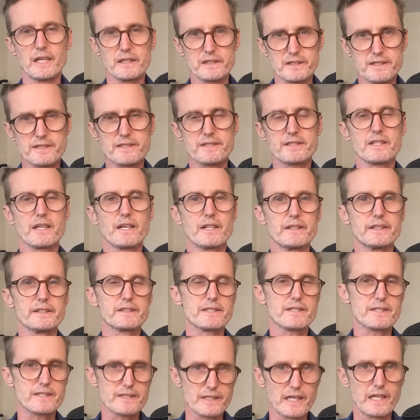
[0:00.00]
certainly
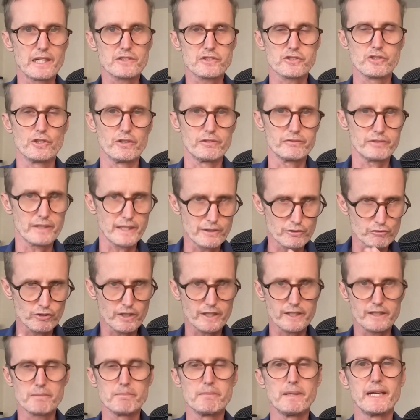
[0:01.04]
to start off, I would
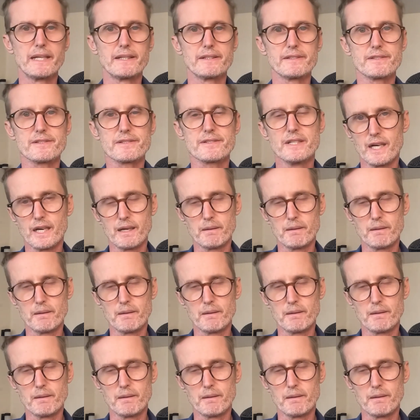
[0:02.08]
recommend